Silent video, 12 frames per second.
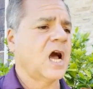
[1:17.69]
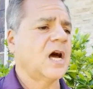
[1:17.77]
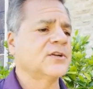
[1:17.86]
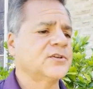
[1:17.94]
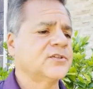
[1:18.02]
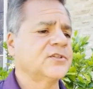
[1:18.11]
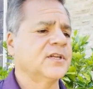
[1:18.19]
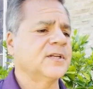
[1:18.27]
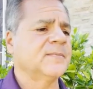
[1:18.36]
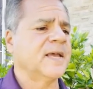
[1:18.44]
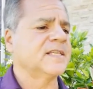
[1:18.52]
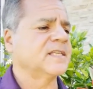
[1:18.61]
understood
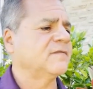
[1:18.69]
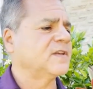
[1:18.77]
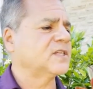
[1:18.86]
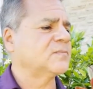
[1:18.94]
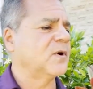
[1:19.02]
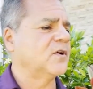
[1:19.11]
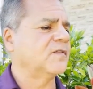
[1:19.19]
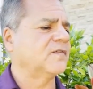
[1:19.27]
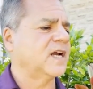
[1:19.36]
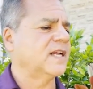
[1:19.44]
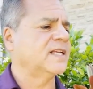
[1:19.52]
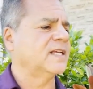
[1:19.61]
him as if he spoke of
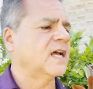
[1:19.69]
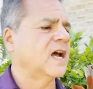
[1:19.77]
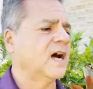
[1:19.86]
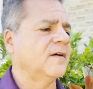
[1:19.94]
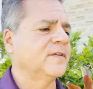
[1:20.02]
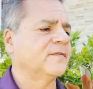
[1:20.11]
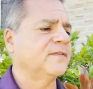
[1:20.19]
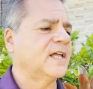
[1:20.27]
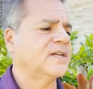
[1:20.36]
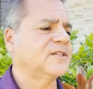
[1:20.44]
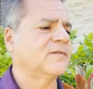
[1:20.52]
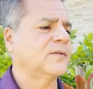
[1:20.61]
cutting of the
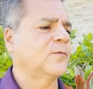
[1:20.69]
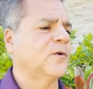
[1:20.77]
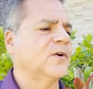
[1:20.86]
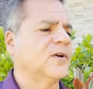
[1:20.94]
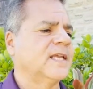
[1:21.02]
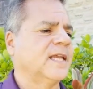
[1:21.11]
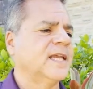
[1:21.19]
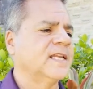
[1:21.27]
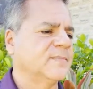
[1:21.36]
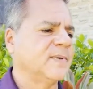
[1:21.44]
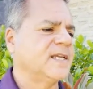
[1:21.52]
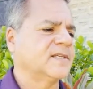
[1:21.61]
flesh of the word
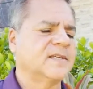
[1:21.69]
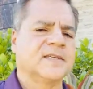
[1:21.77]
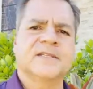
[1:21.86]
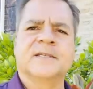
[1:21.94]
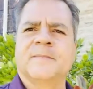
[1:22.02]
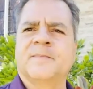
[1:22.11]
into pieces.